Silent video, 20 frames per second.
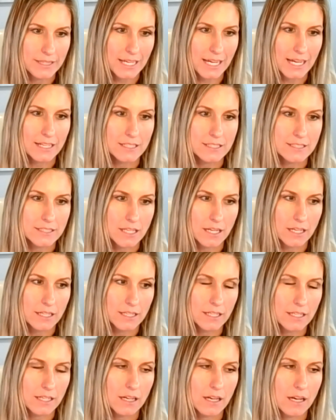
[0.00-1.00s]
They had a
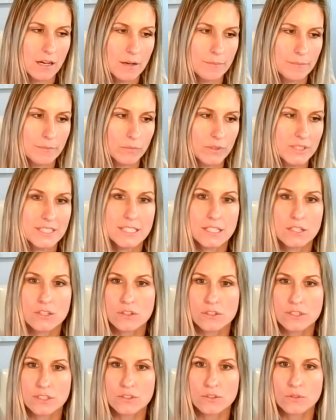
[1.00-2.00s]
son with
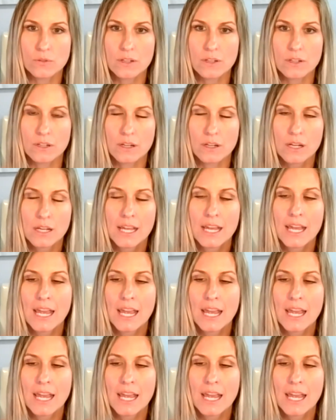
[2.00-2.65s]
seizure disorder,